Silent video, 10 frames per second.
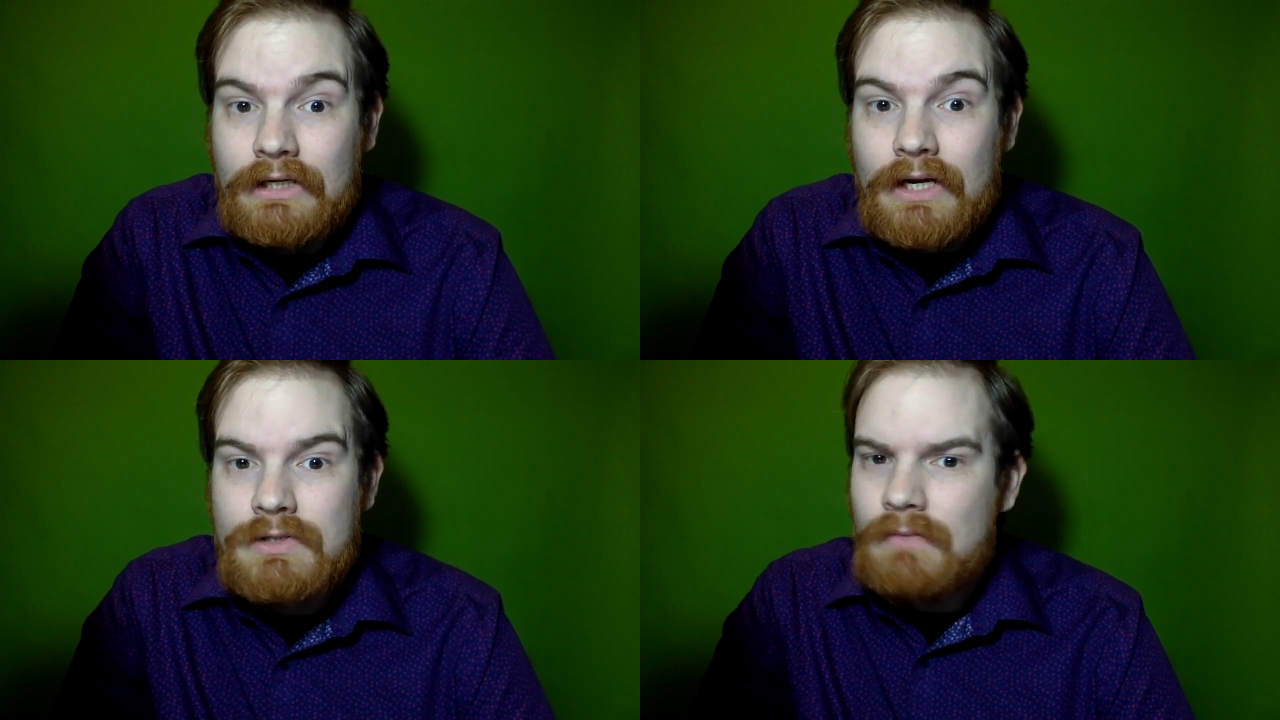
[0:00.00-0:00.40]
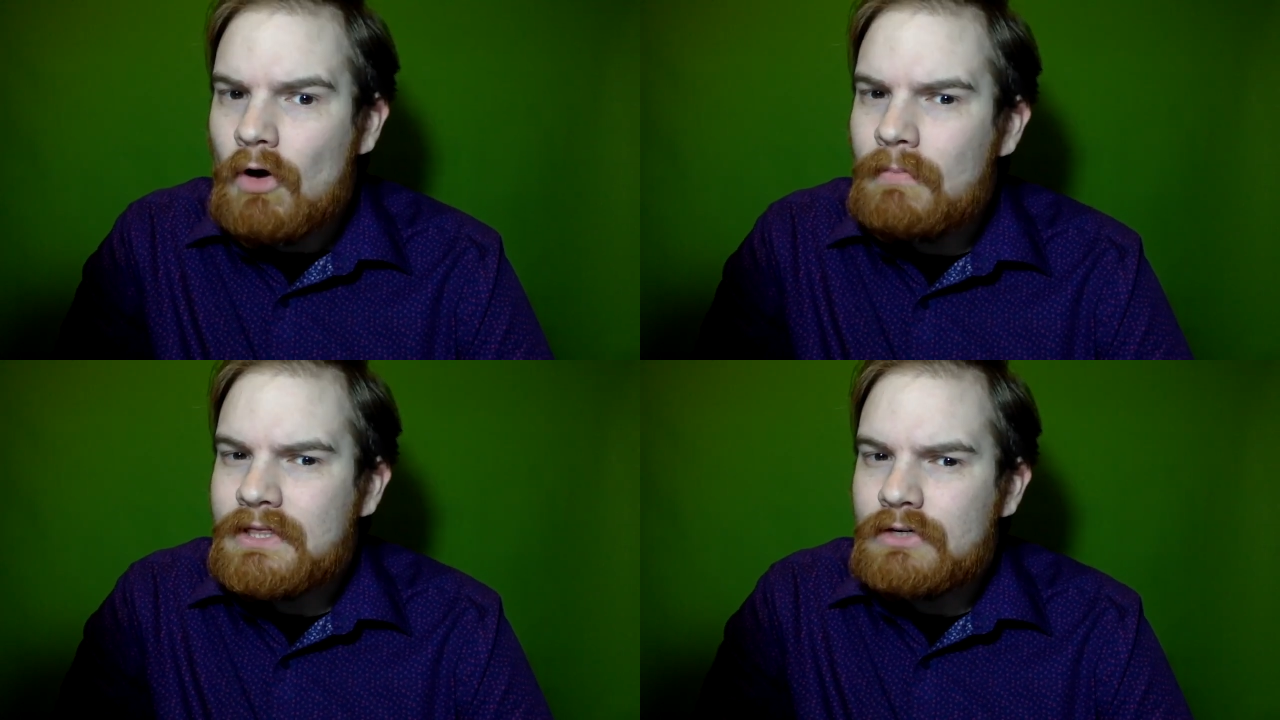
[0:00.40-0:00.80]
It was a
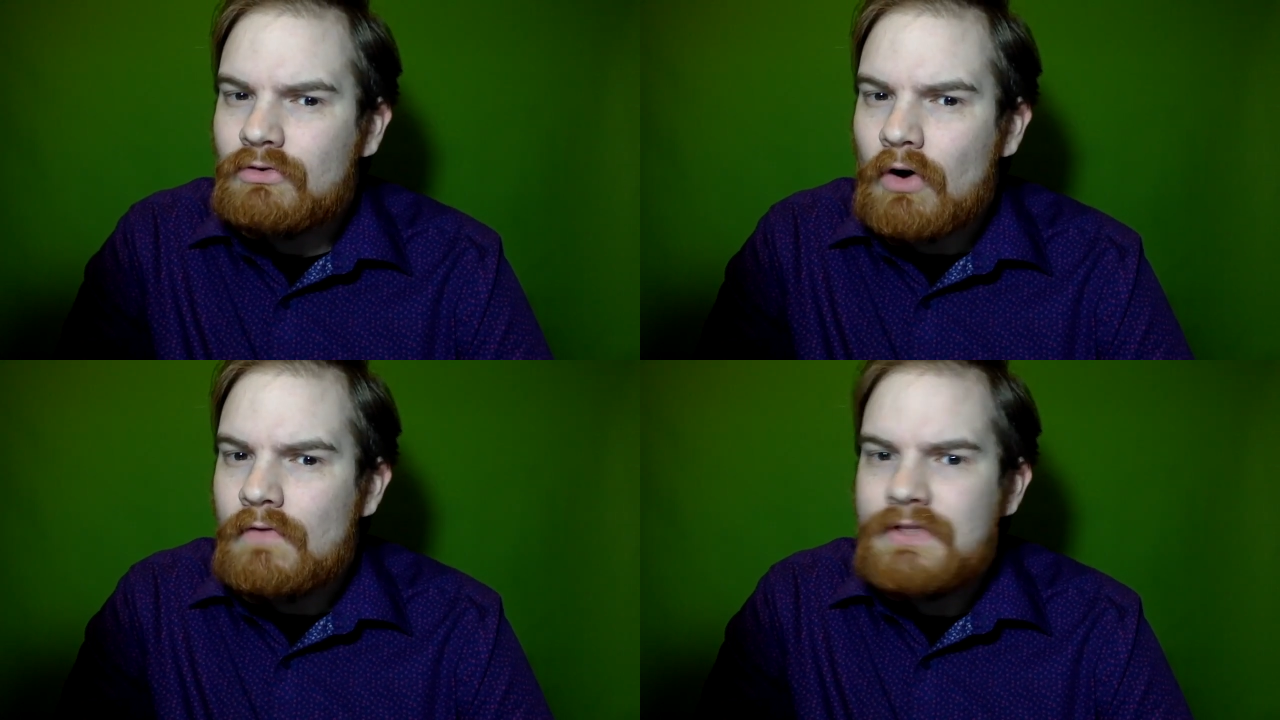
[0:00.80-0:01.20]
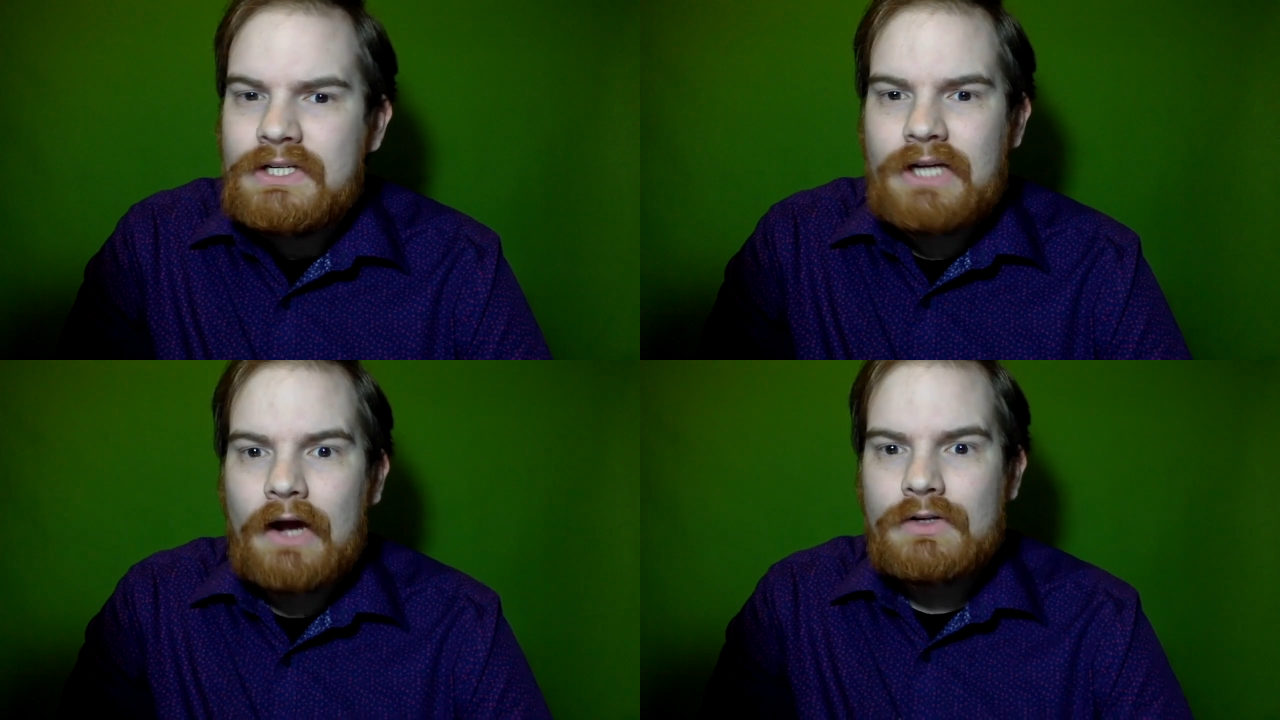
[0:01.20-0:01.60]
moment that drove the
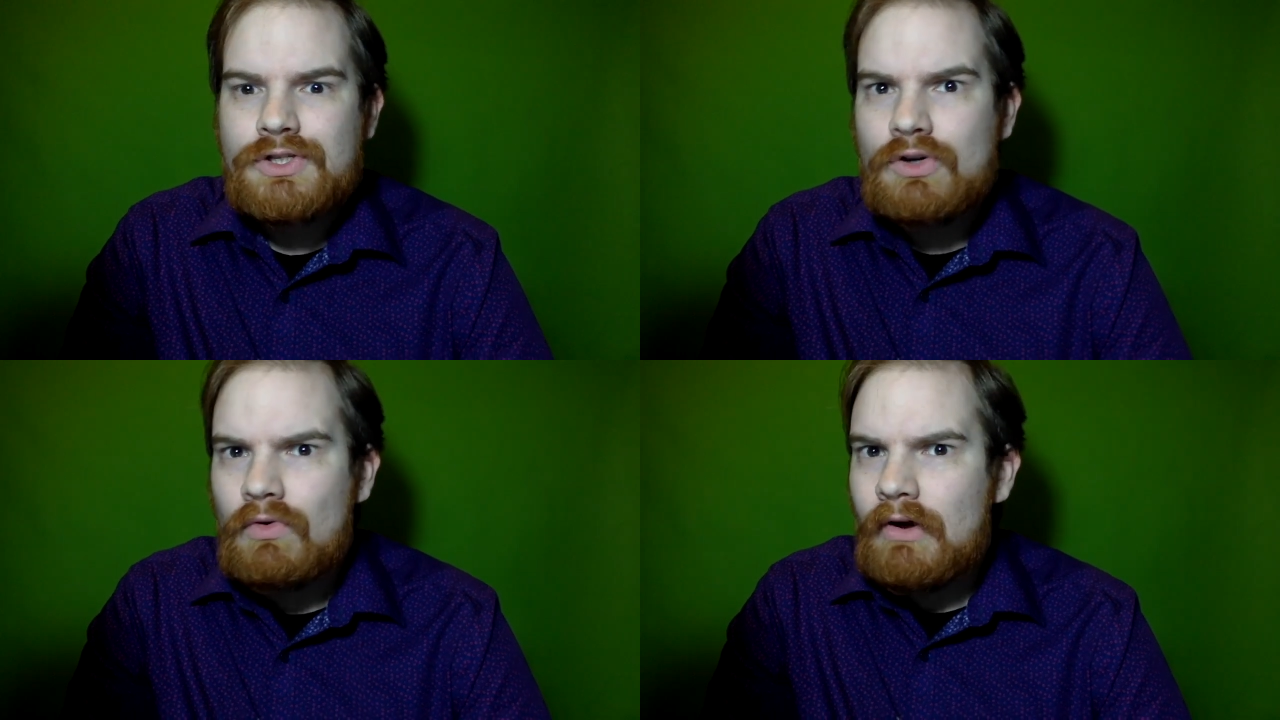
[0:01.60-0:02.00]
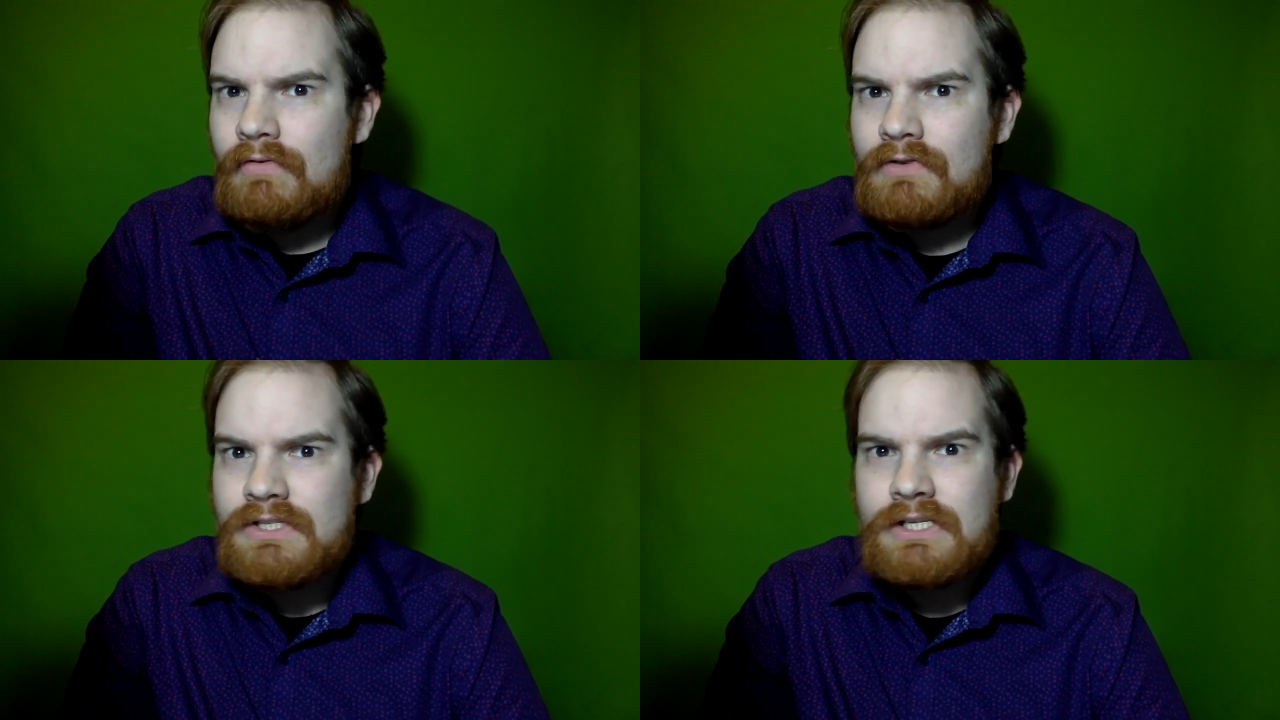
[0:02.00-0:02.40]
entire story
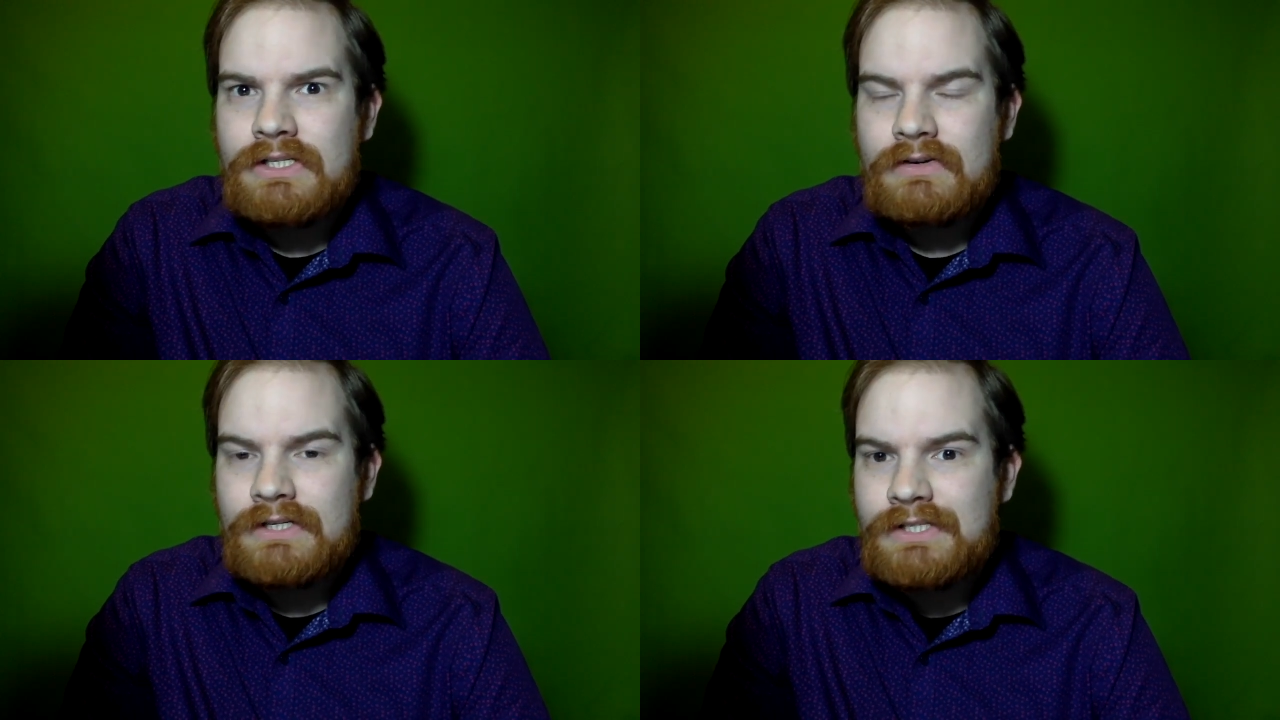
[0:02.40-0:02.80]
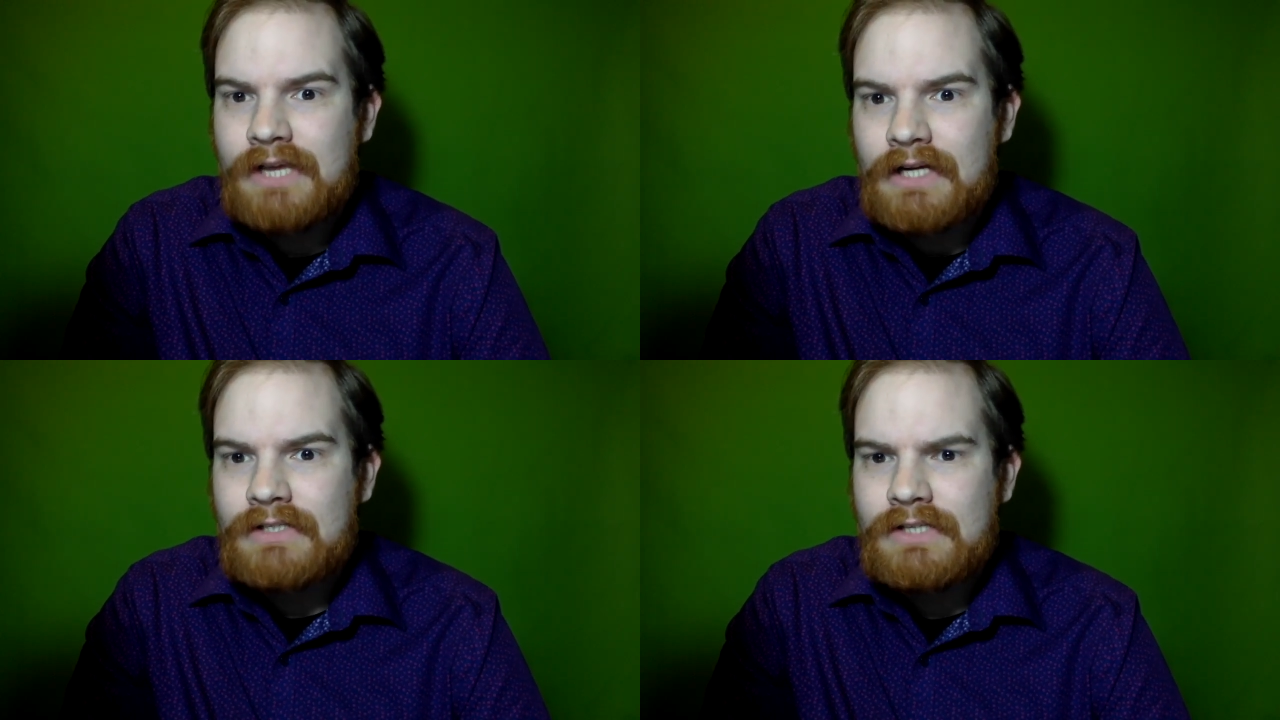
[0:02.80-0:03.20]
for Series
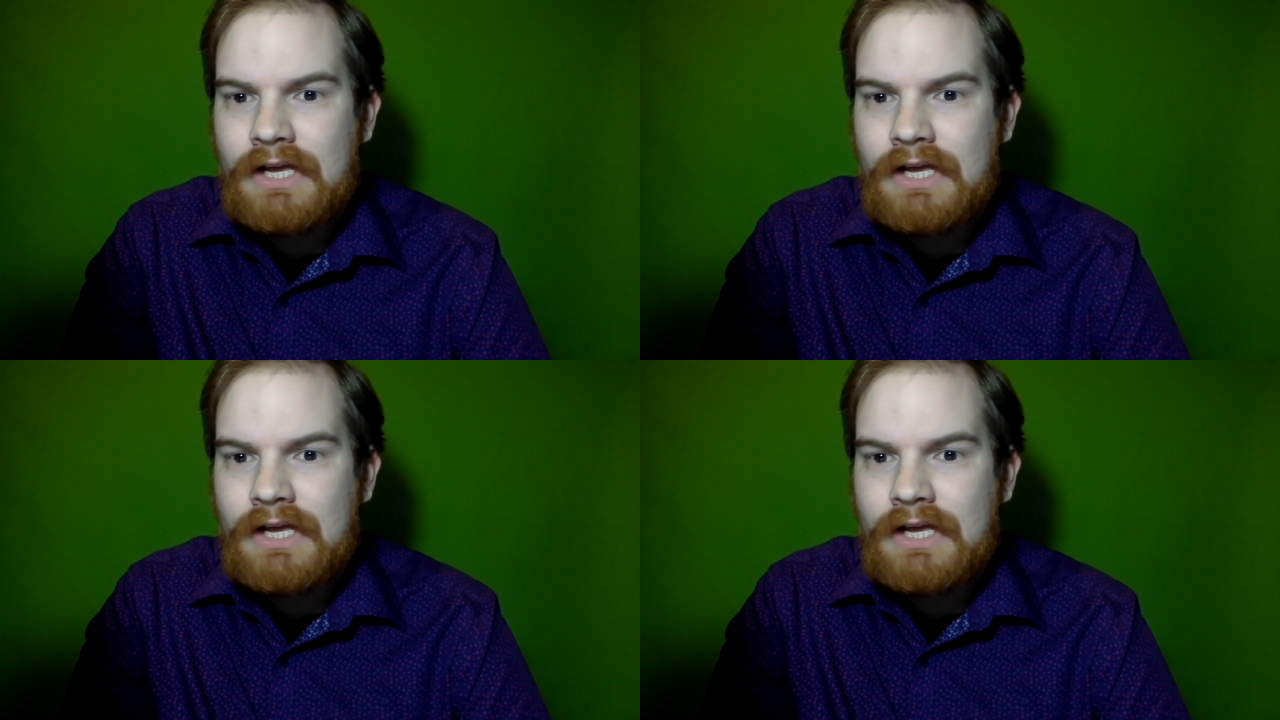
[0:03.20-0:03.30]
6,